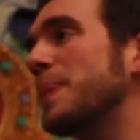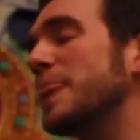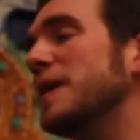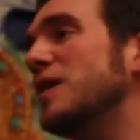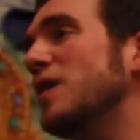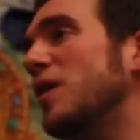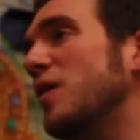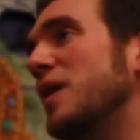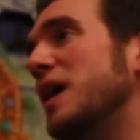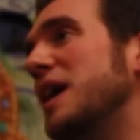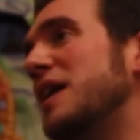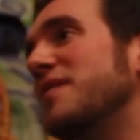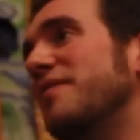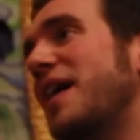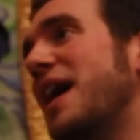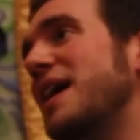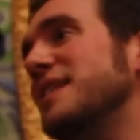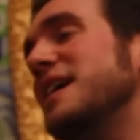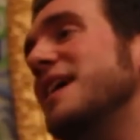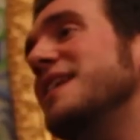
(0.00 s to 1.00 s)
You know, in
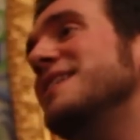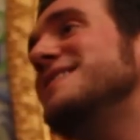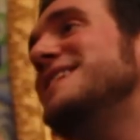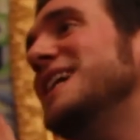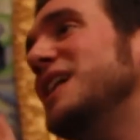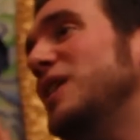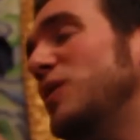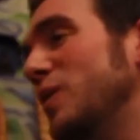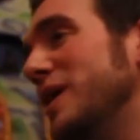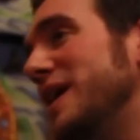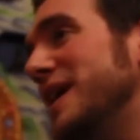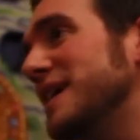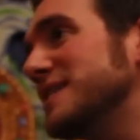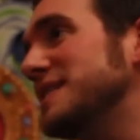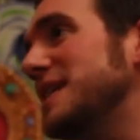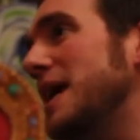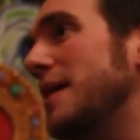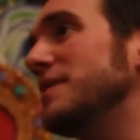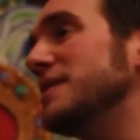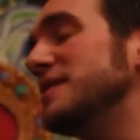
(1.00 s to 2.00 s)
fact, until we
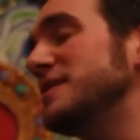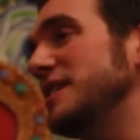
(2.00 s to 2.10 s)
accept the